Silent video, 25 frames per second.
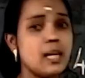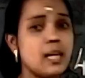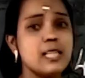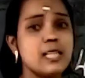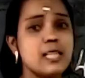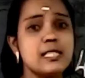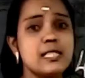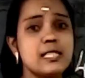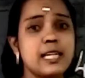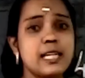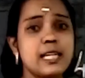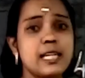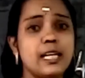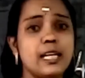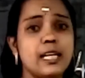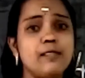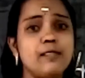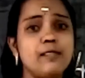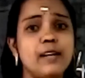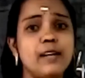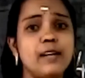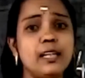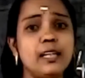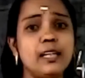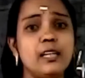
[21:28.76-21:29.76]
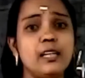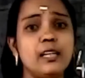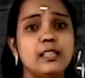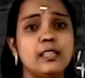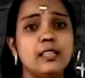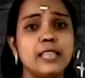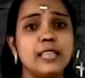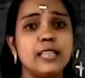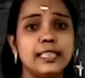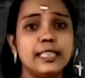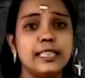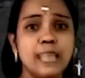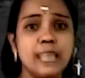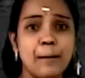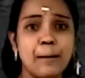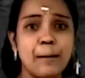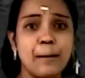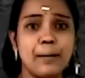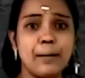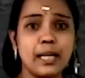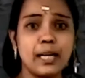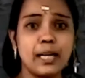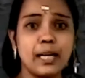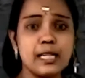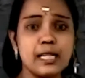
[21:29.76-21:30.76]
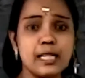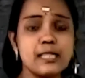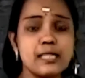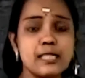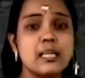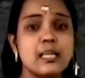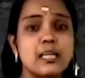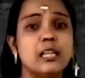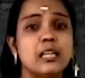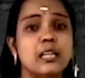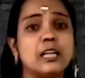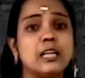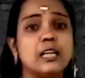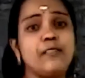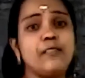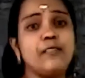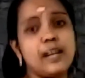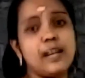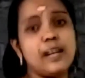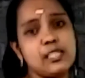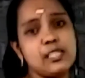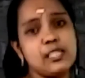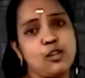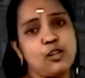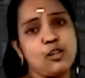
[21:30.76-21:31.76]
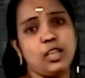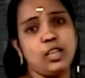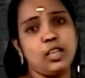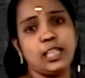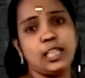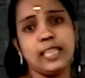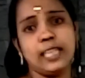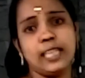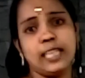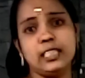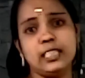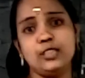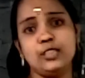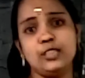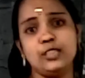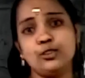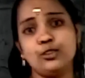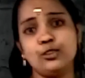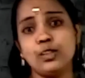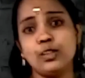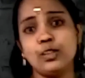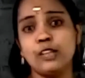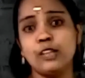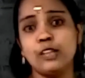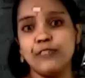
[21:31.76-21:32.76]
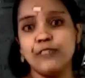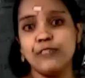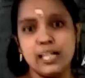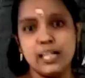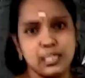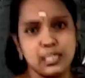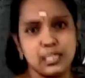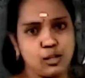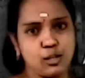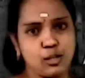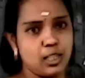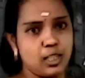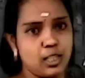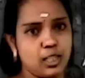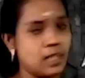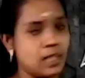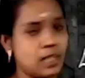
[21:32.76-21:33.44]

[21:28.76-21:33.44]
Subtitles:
second one, that number is reverse order. Write into reverse order.